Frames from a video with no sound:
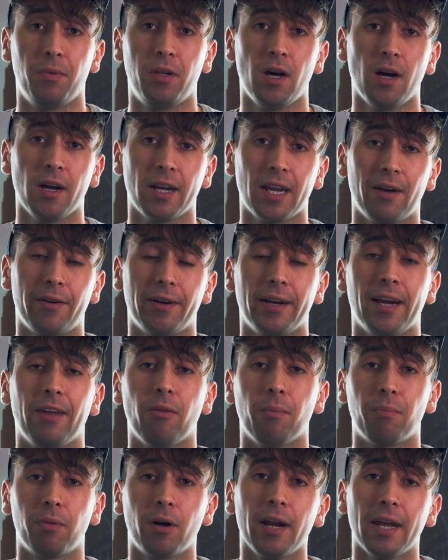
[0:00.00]
dark area and
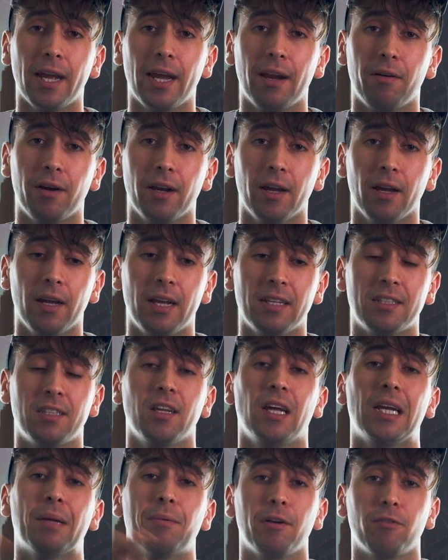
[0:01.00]
the bright area is
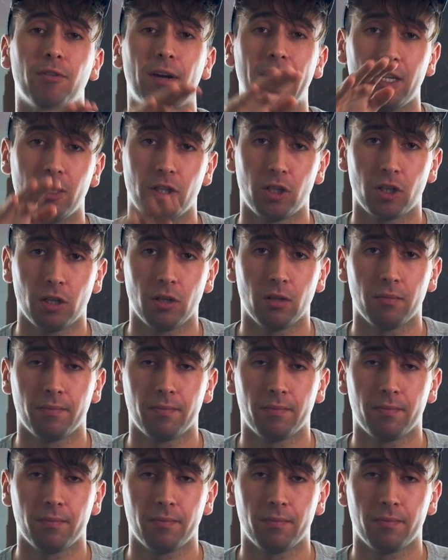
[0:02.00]
dynamic range.